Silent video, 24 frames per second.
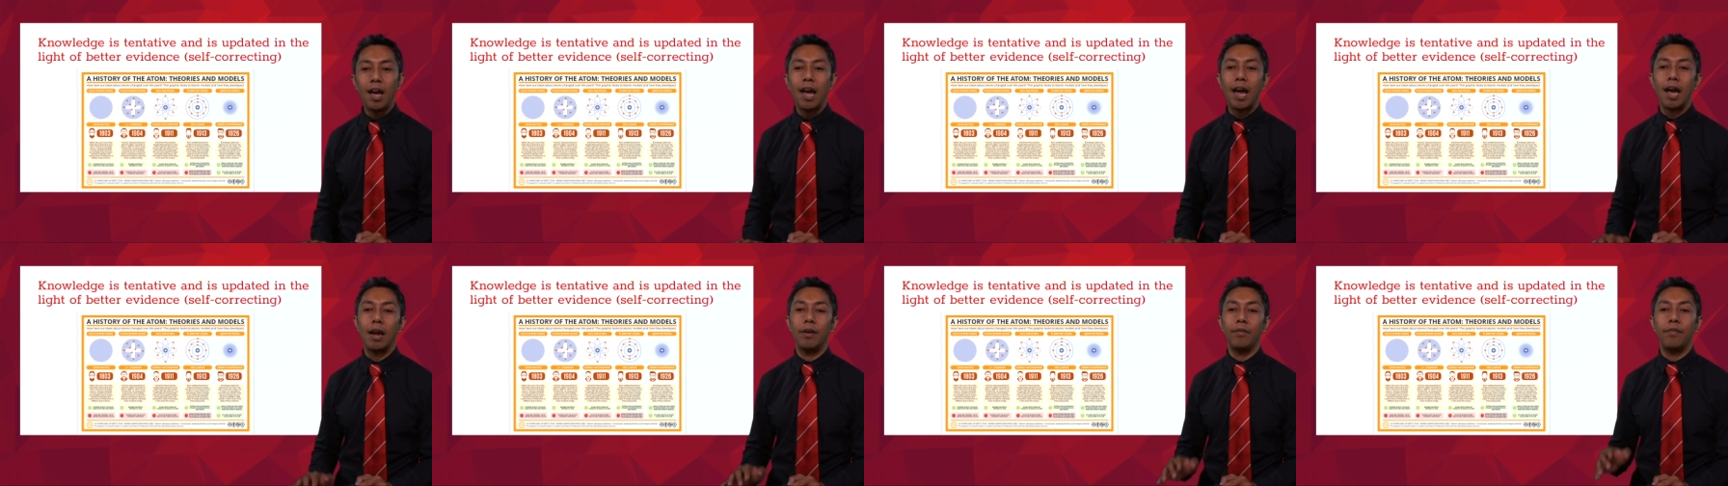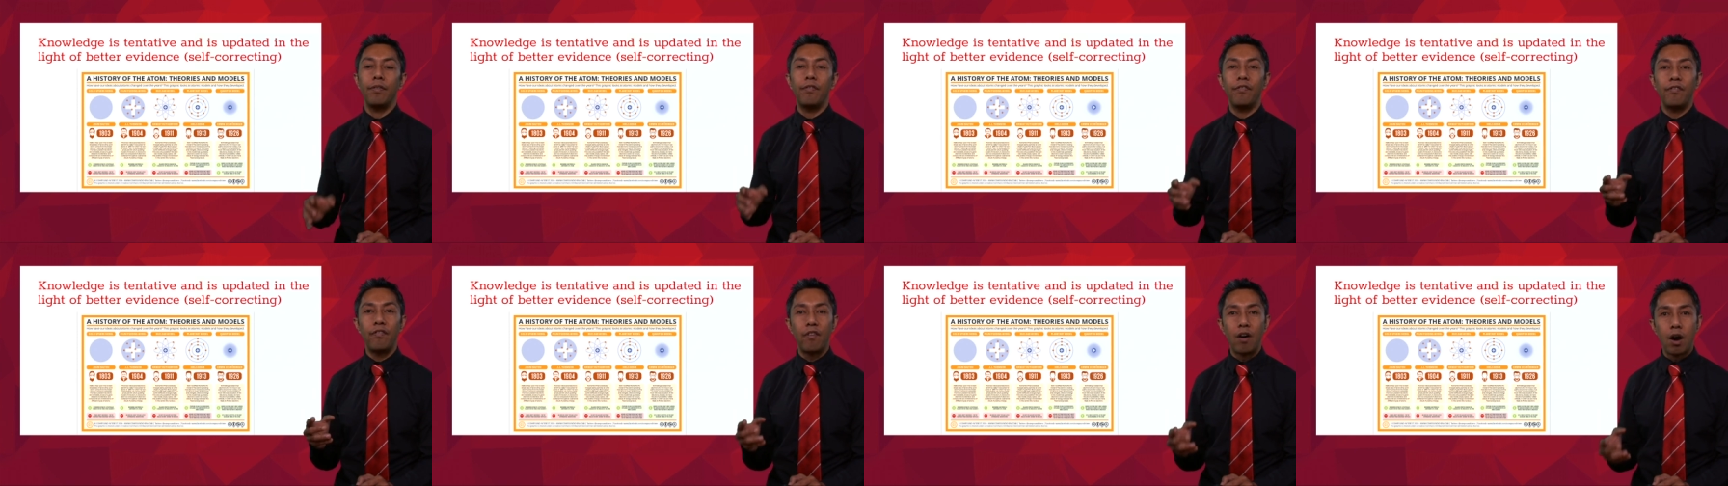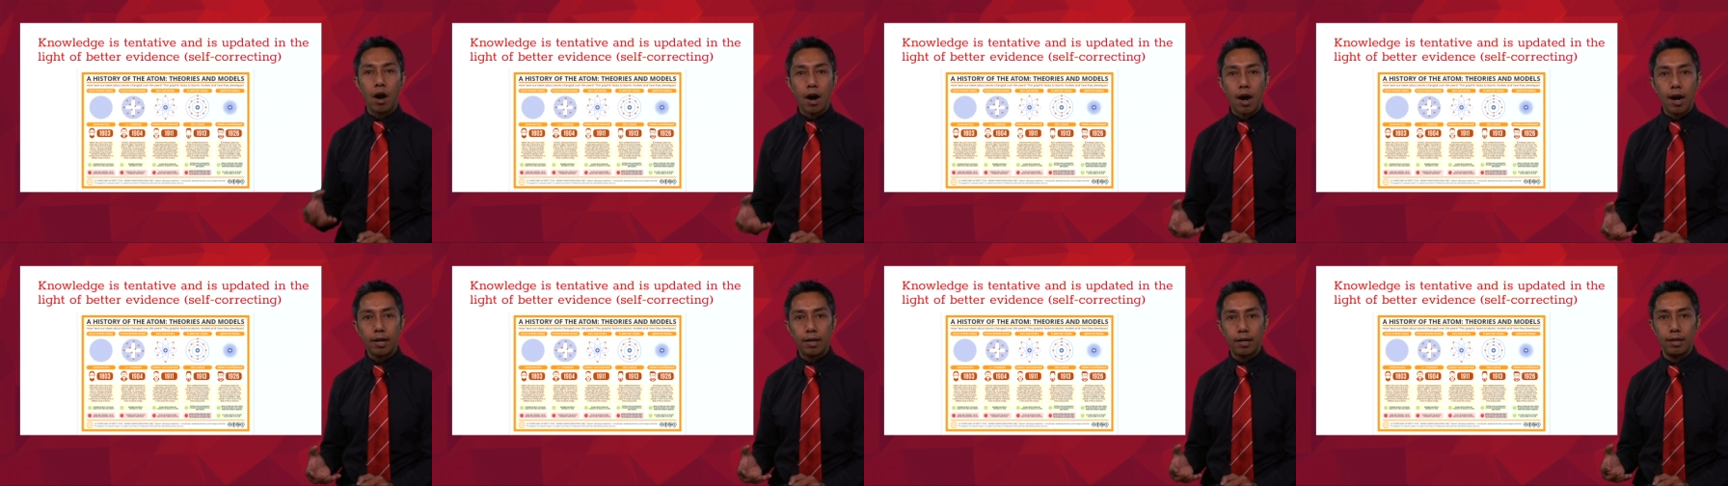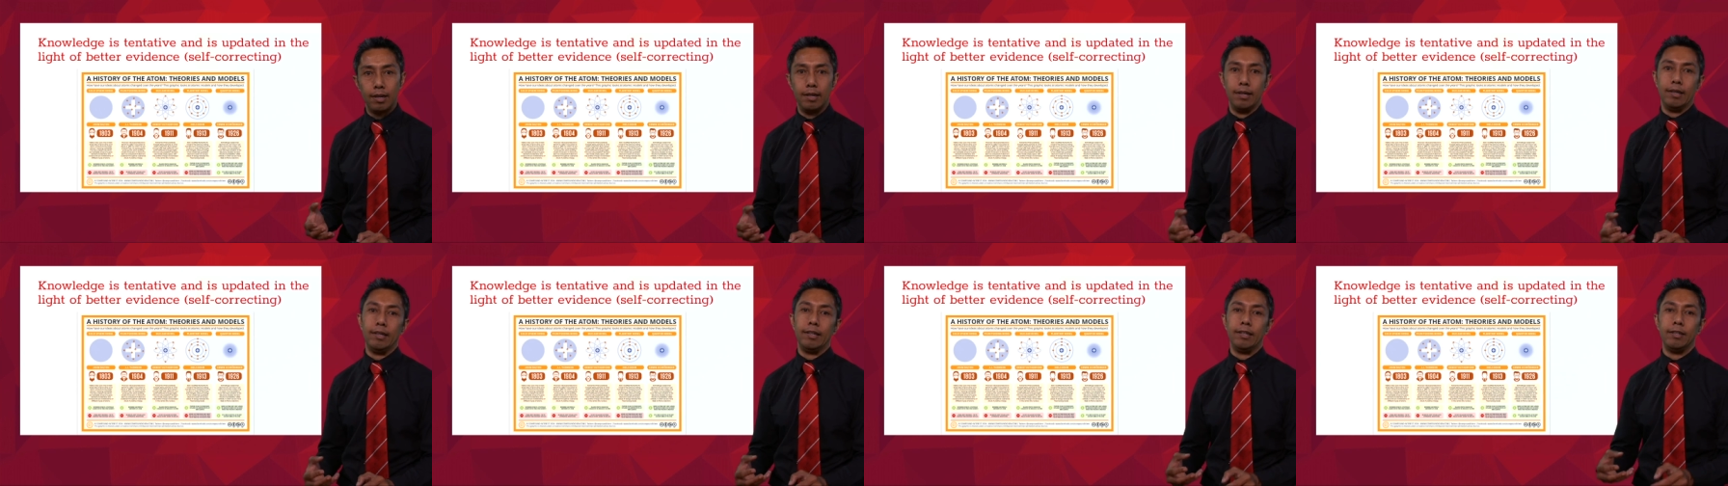and
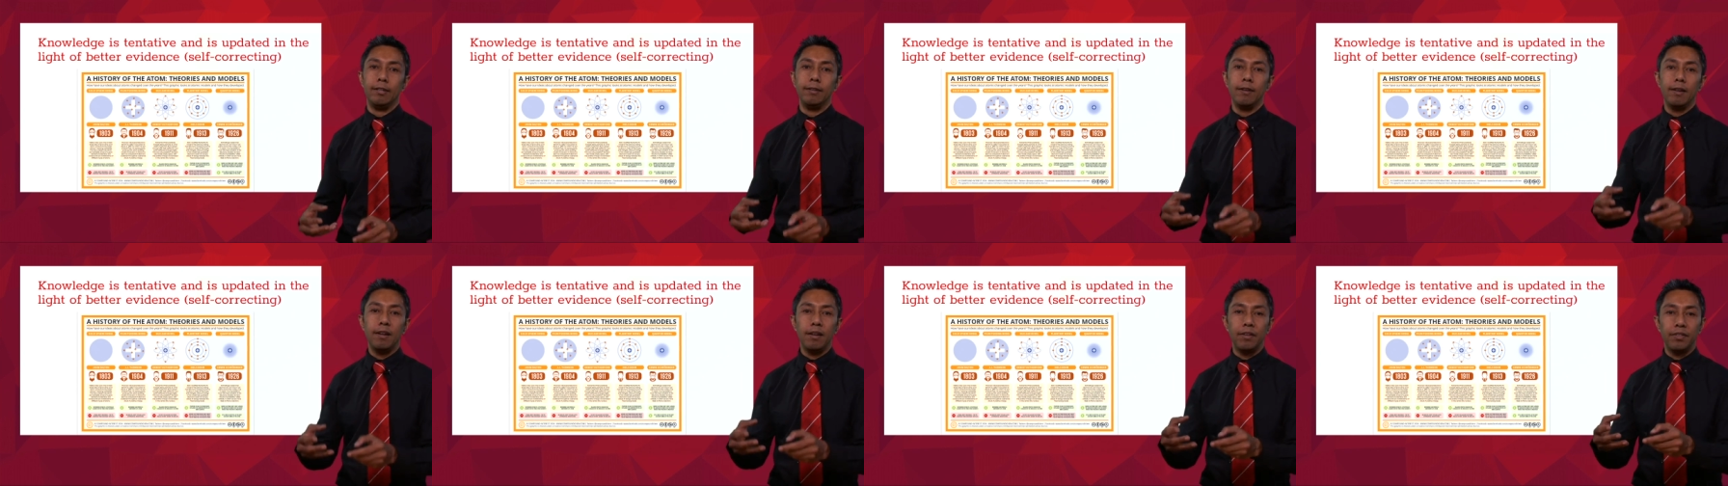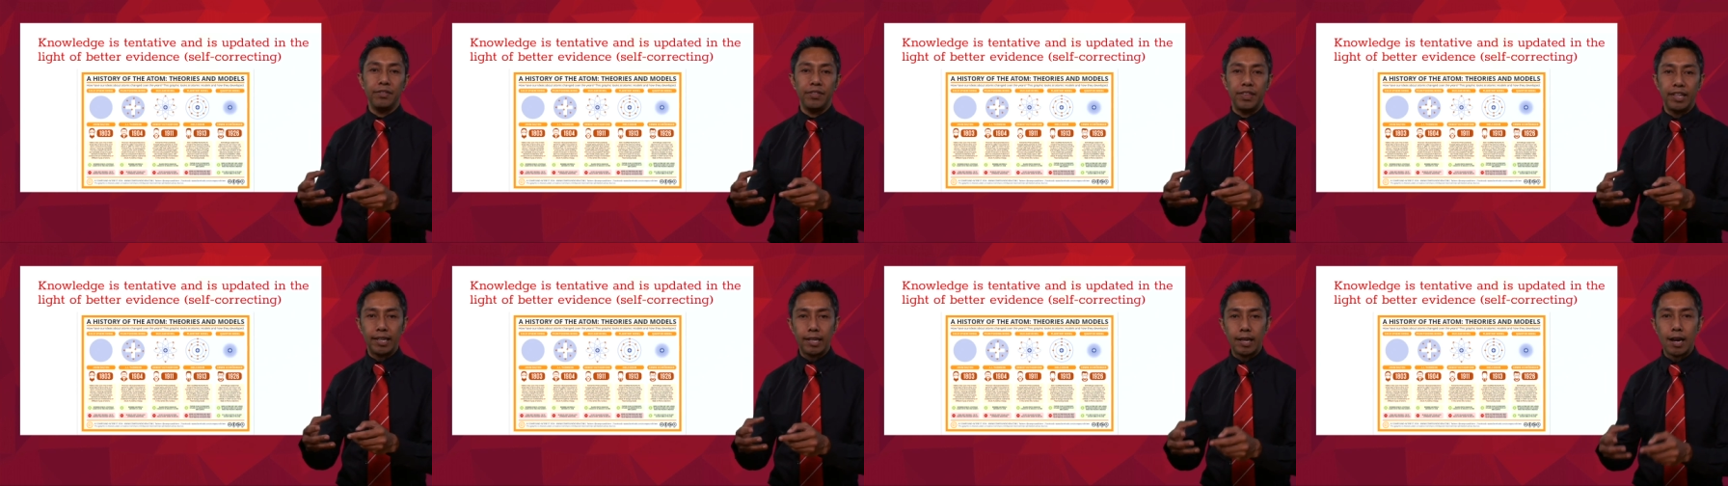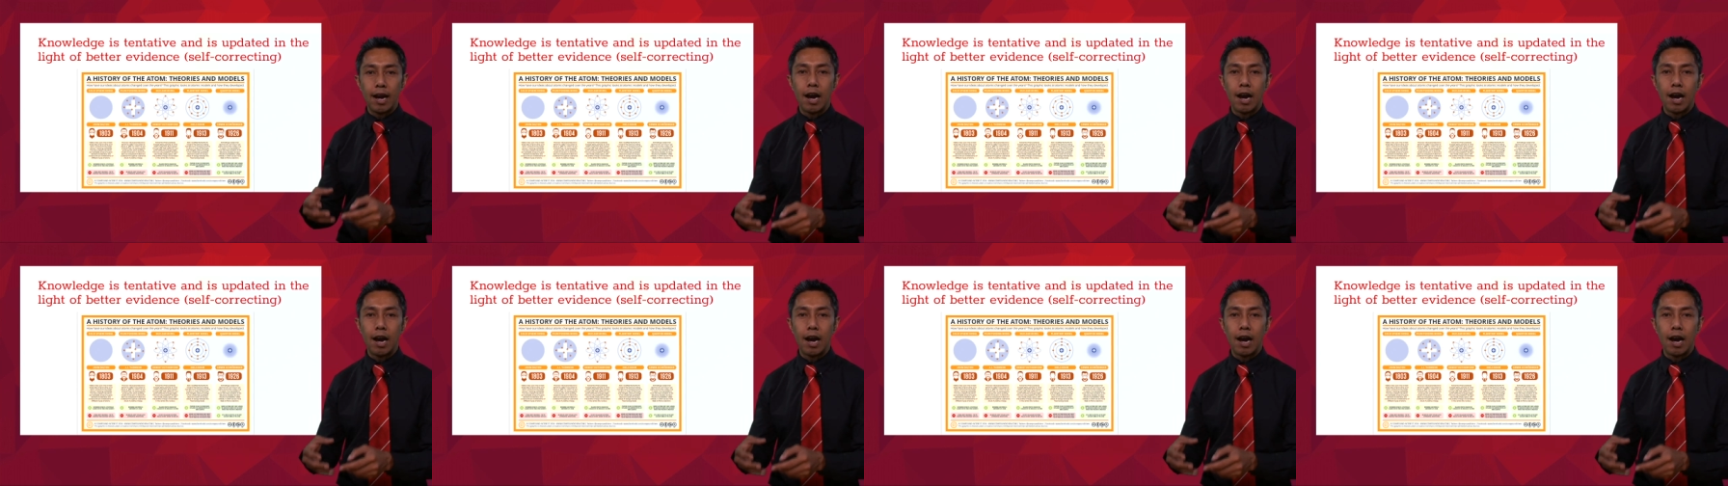finally the